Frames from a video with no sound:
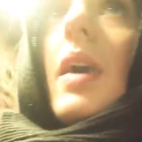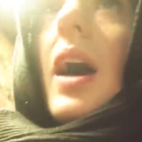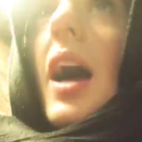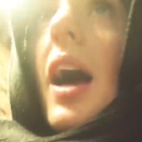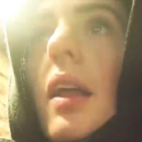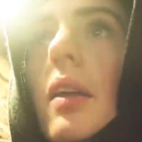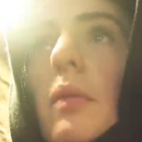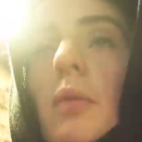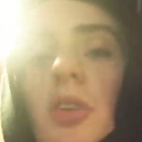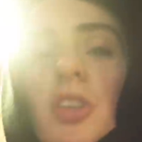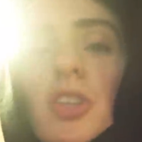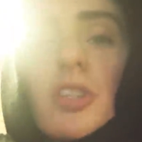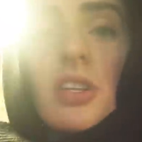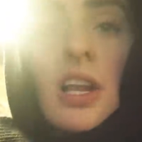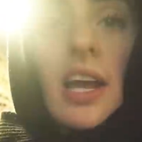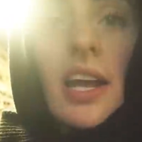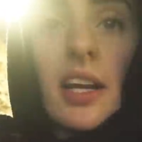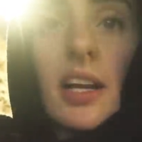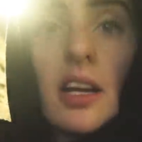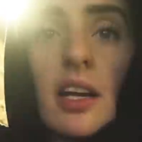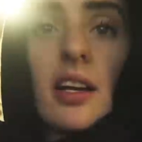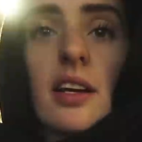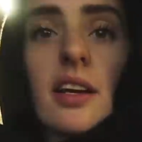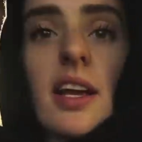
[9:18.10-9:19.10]
and we're just
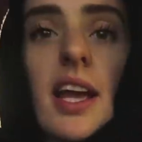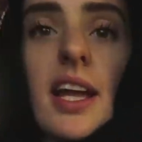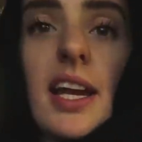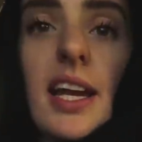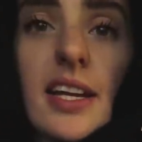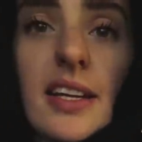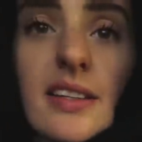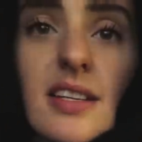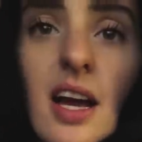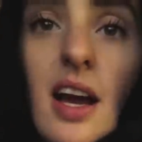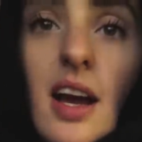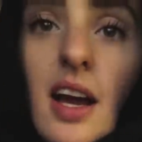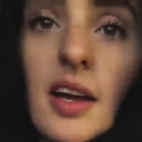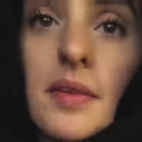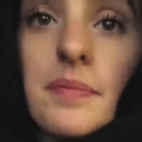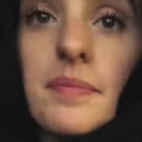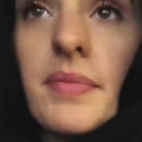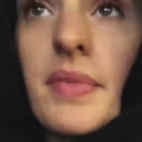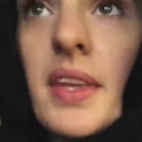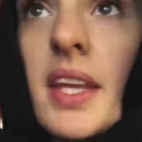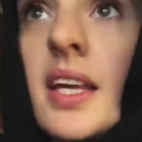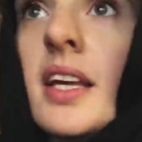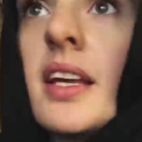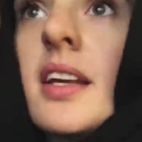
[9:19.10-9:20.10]
like killing time.
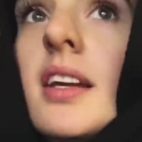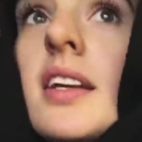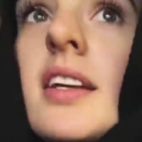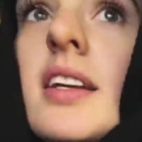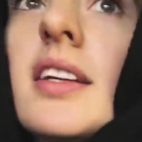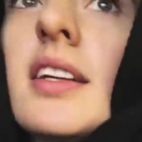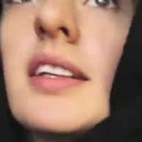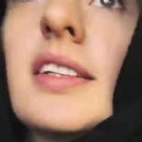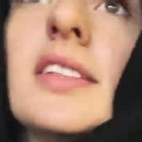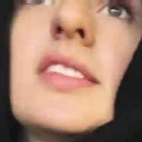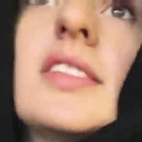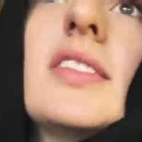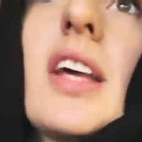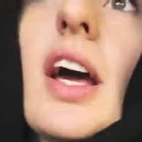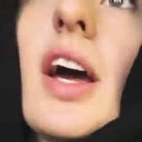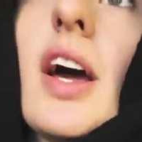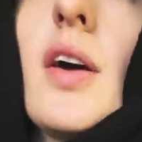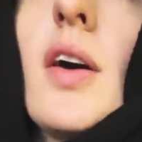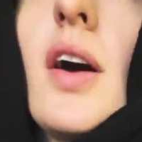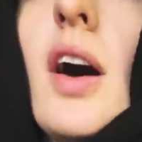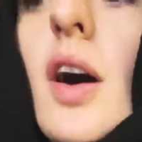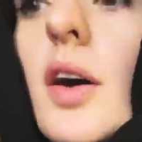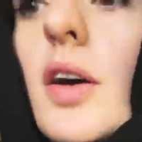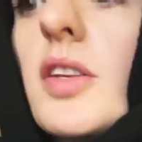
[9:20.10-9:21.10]
So,
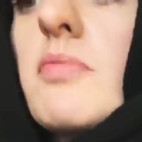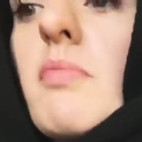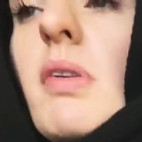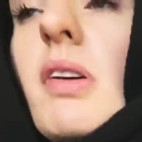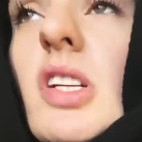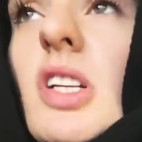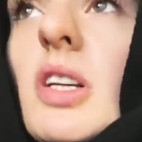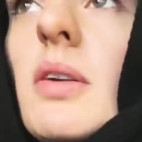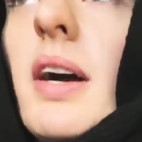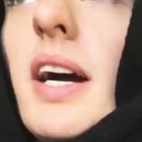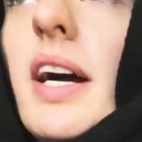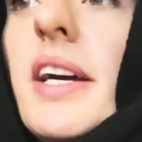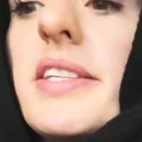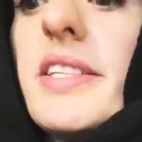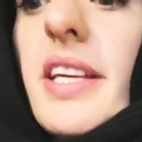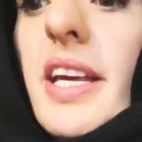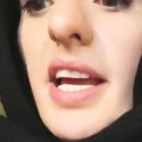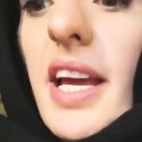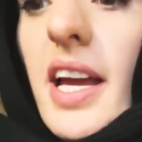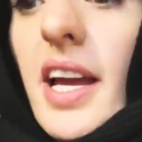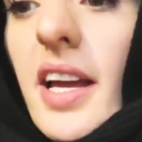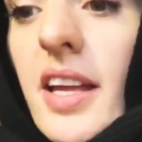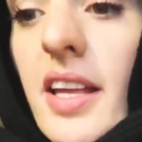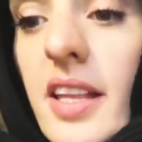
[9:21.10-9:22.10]
oh, it's much quieter
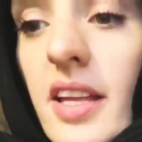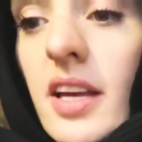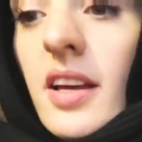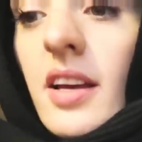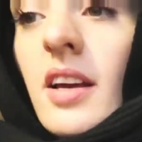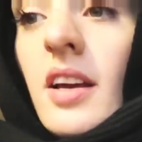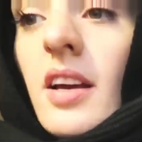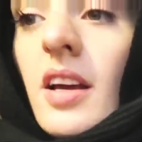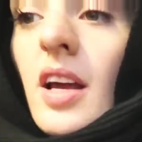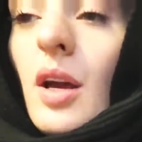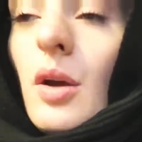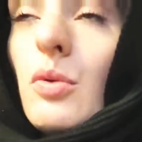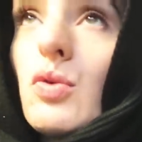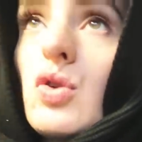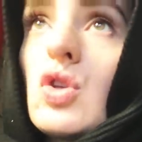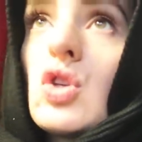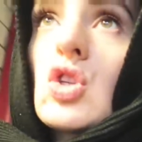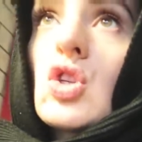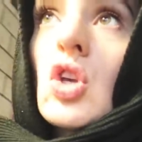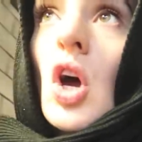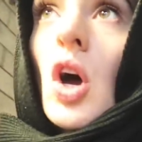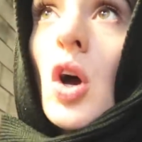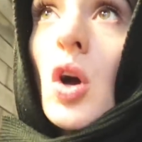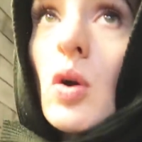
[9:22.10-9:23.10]
here. Yeah. It was
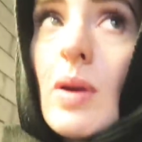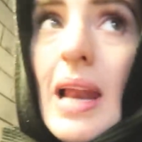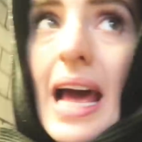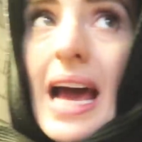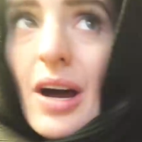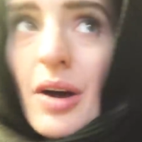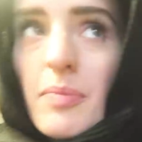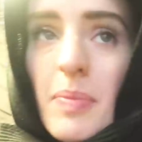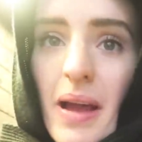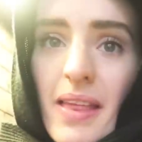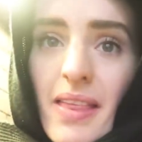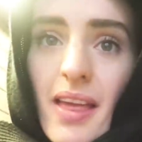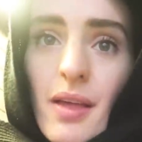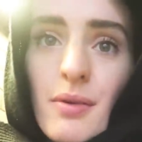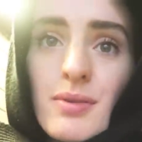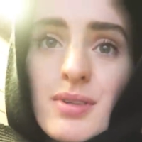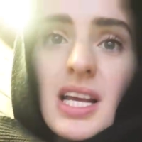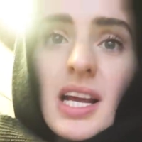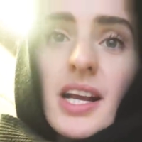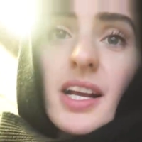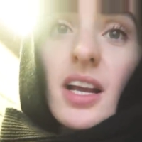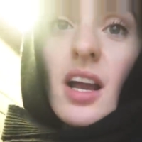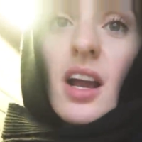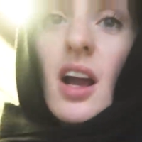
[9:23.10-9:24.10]
so loud back there. There was
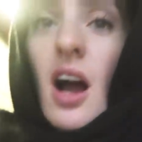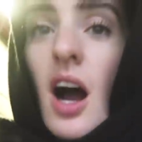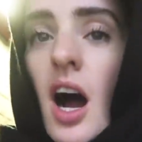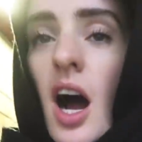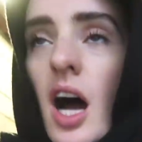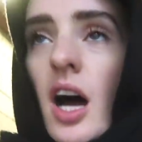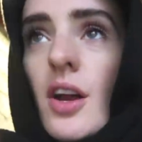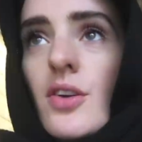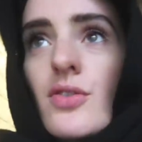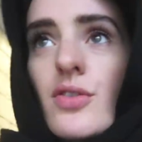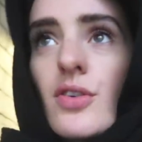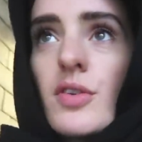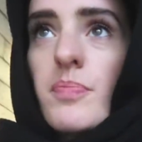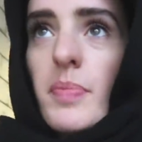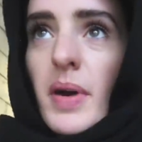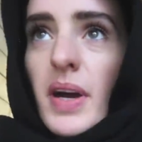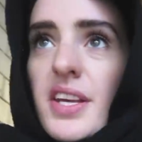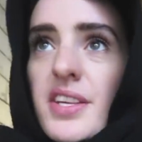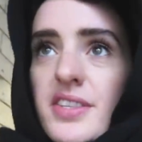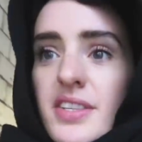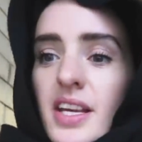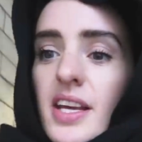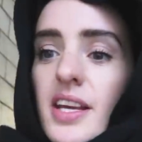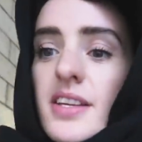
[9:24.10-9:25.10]
like 100
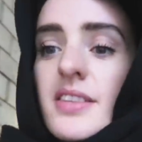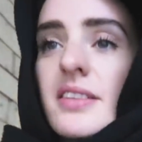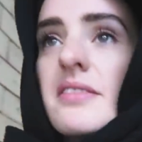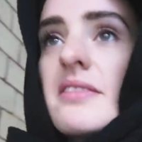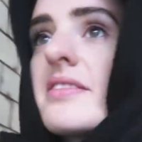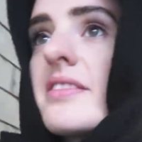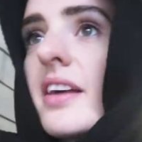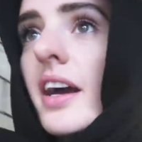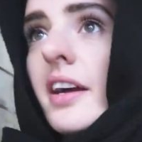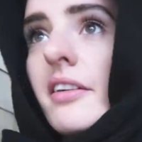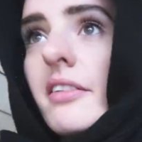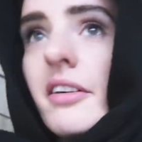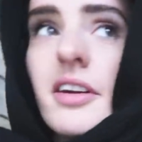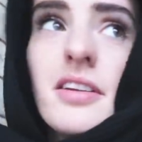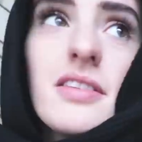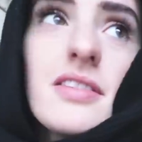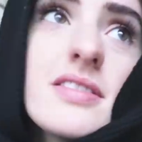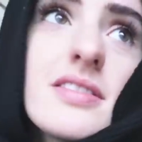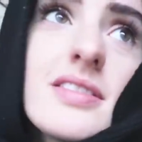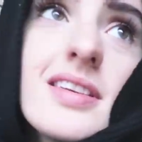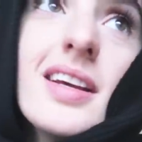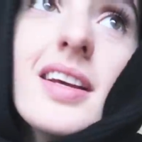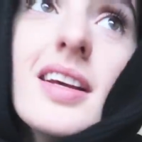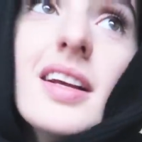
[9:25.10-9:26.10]
buses and
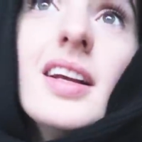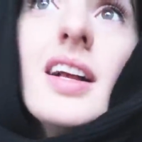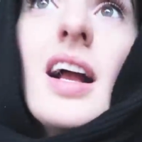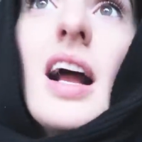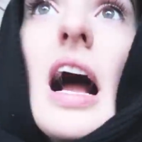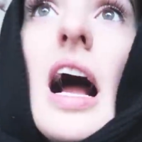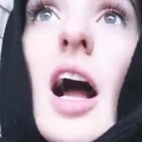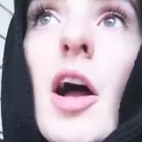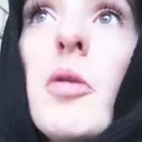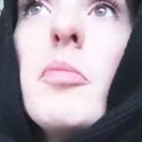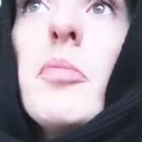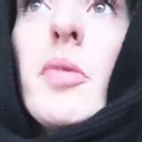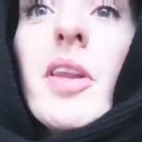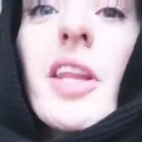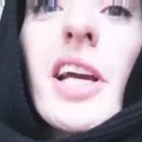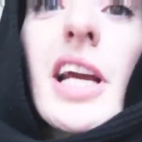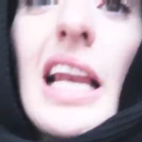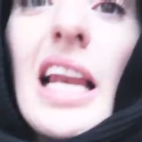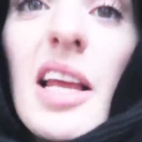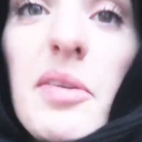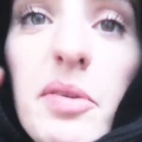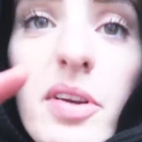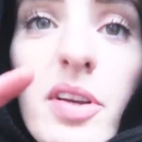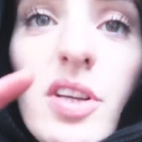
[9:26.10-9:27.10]
sirens. Um, but the
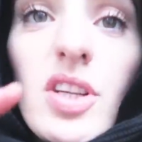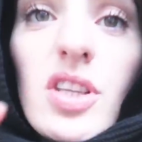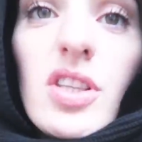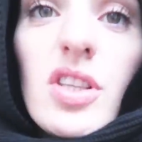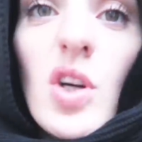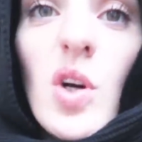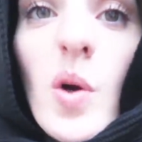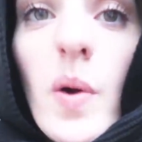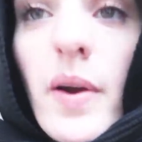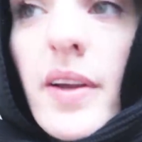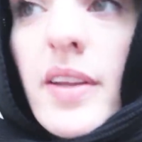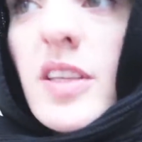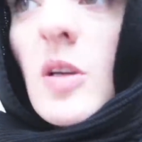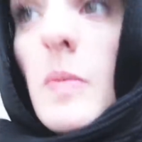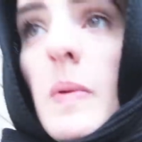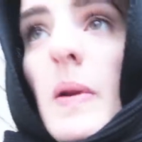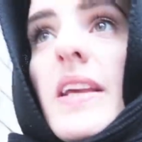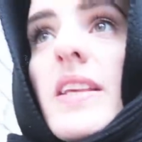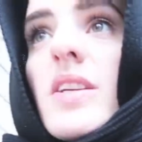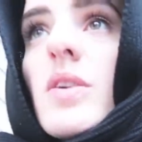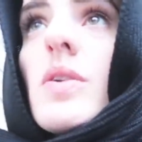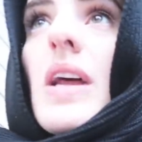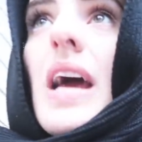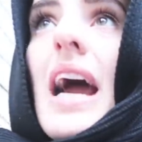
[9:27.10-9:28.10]
clip you just saw, we went to a
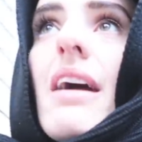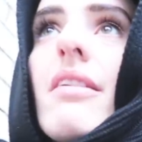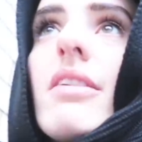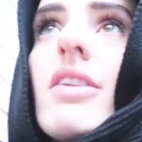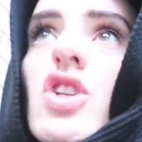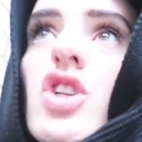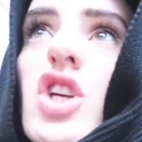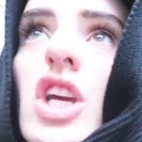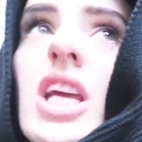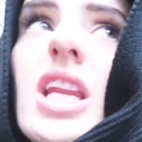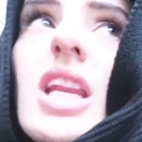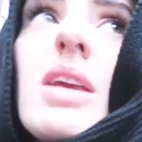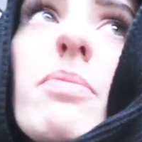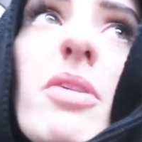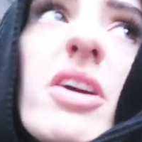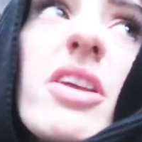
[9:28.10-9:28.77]
place called Arancini